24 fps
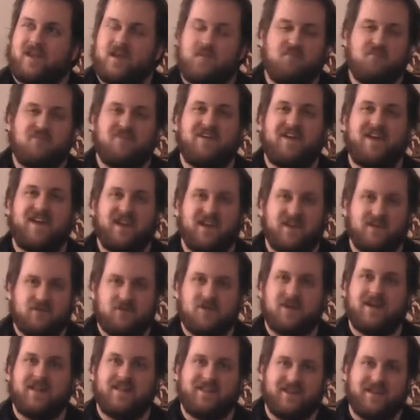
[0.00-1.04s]
preventative
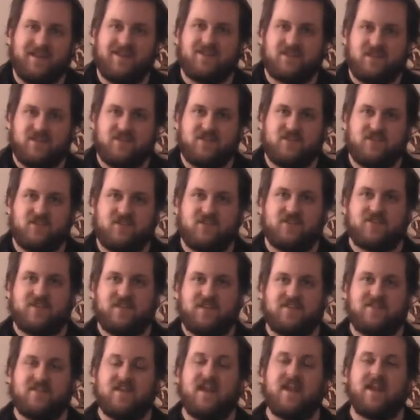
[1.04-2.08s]
or anything.
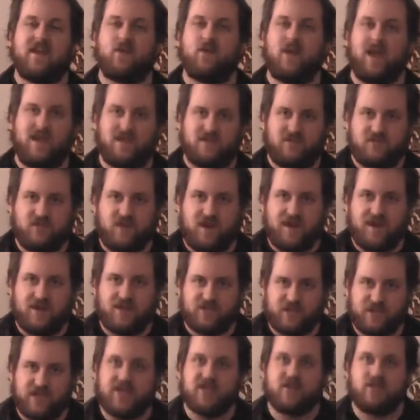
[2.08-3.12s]
It's not a grand
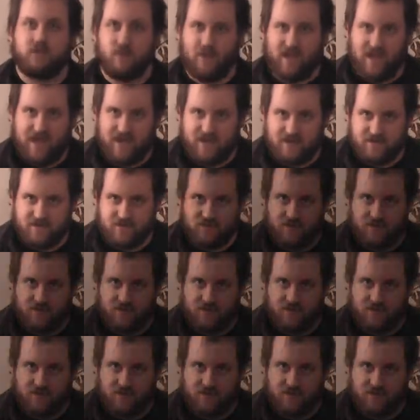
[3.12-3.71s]
strategy, it's a reactive